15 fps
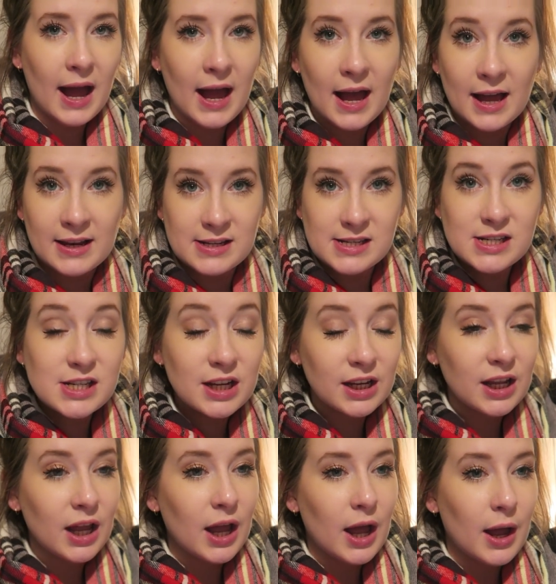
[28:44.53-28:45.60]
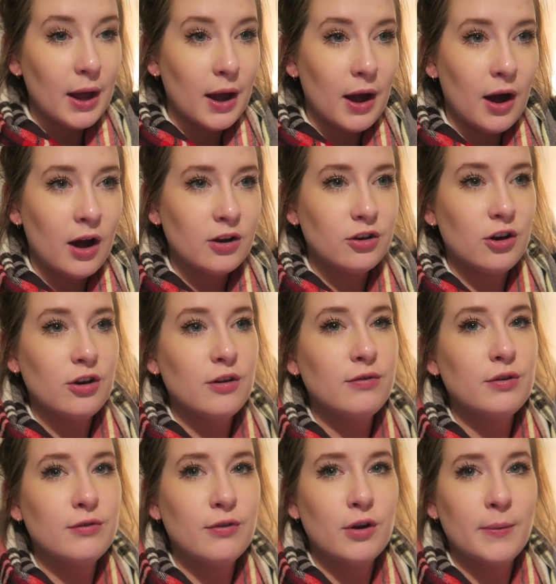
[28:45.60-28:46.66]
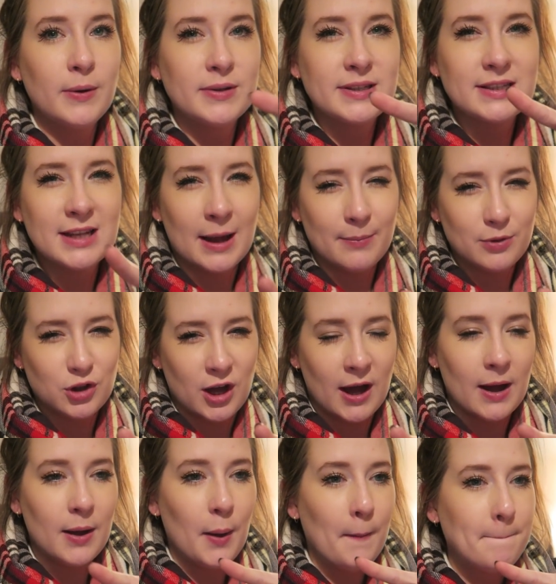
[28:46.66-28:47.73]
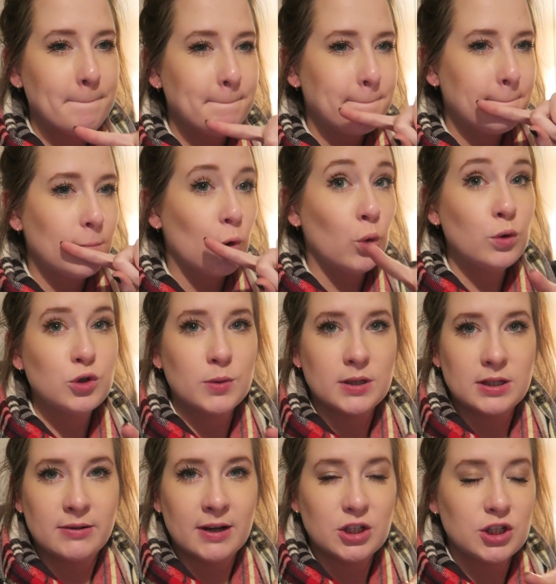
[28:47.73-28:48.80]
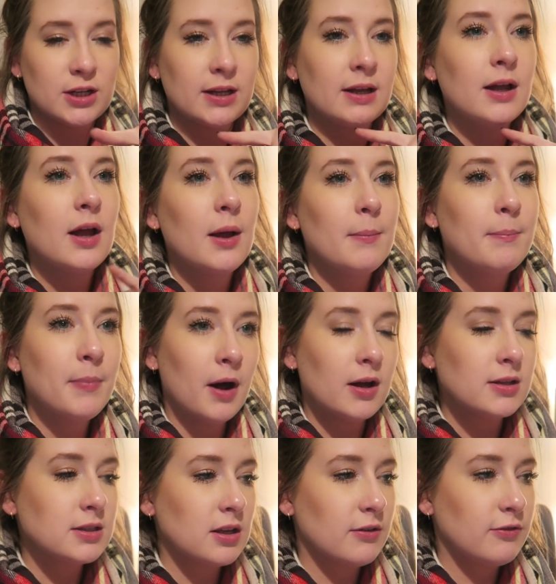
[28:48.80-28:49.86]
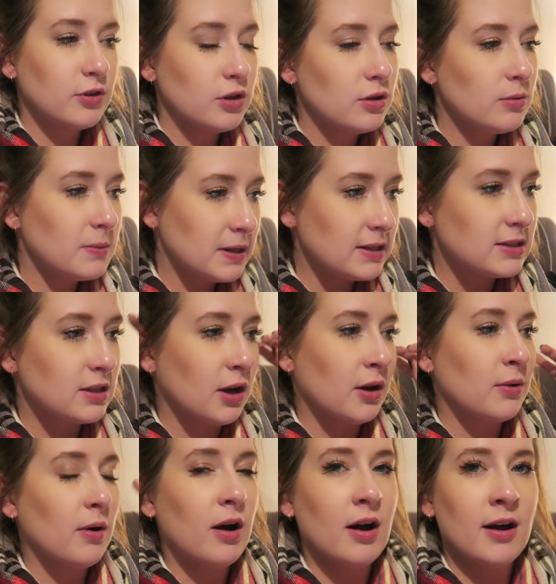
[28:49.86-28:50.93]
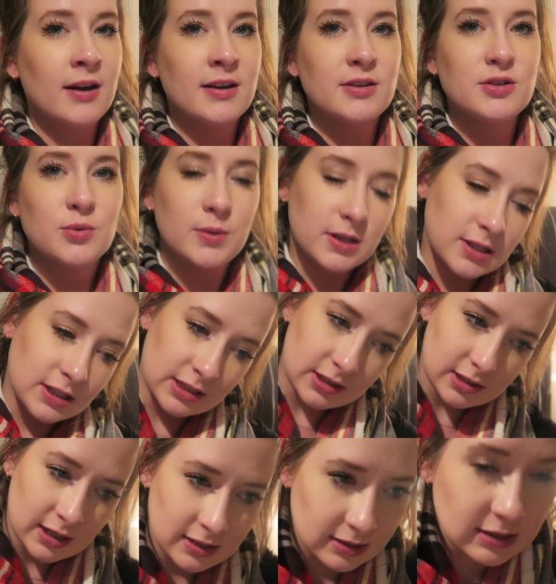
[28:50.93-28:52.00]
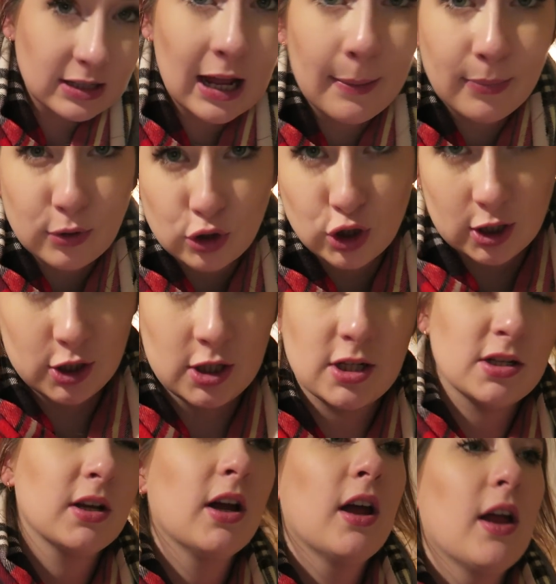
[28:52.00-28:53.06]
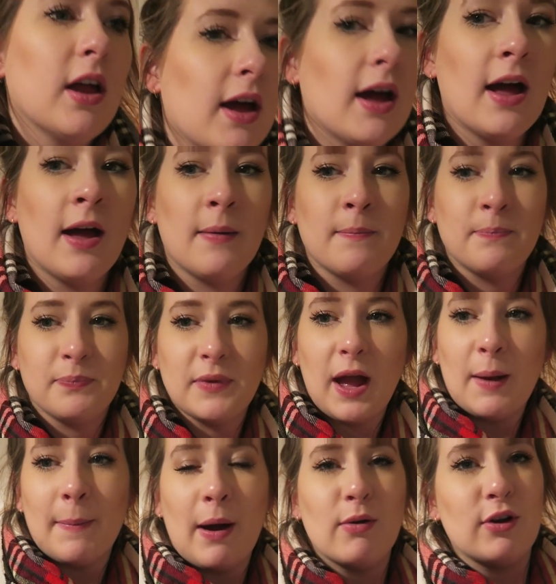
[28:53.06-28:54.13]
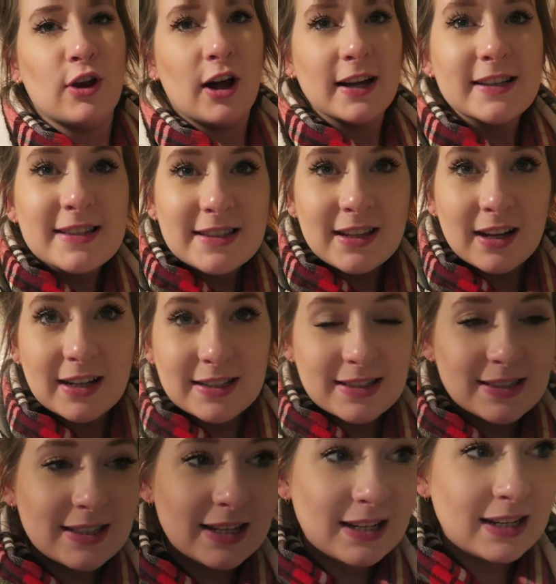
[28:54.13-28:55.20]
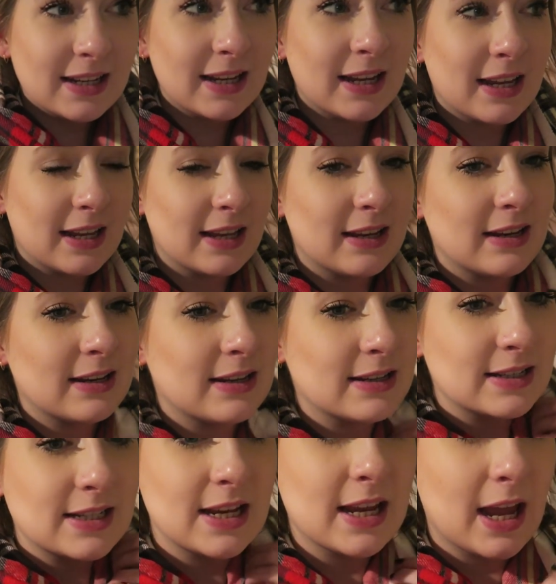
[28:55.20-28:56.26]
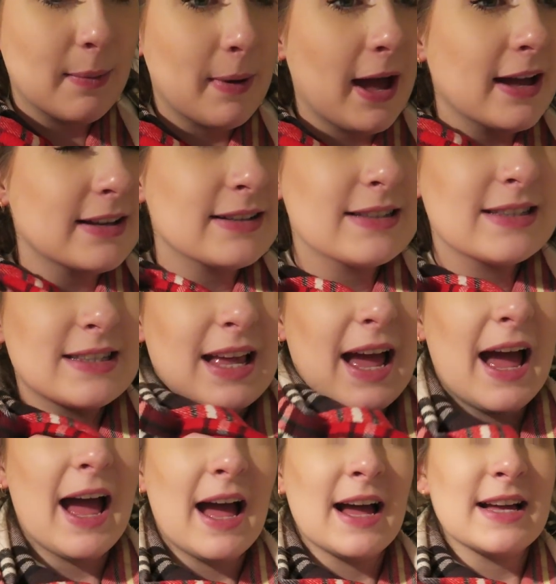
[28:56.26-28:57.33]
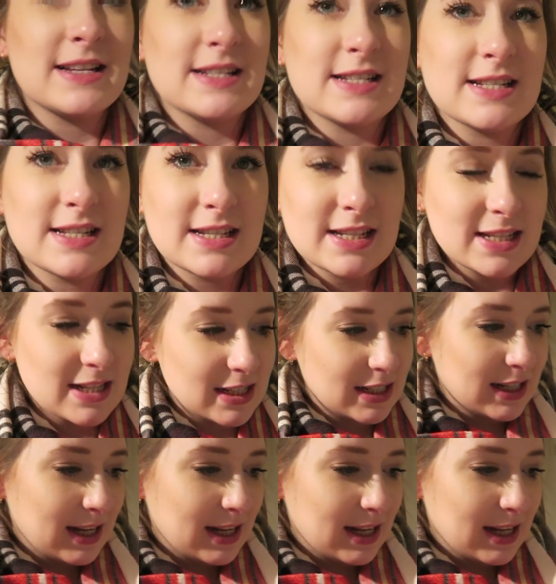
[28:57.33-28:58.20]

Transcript: And I don't know if you follow me on Snapchat or Twitter actually, but a few weeks ago I tweeted and Snapchatted um, about lights that I'd seen in TK Maxx and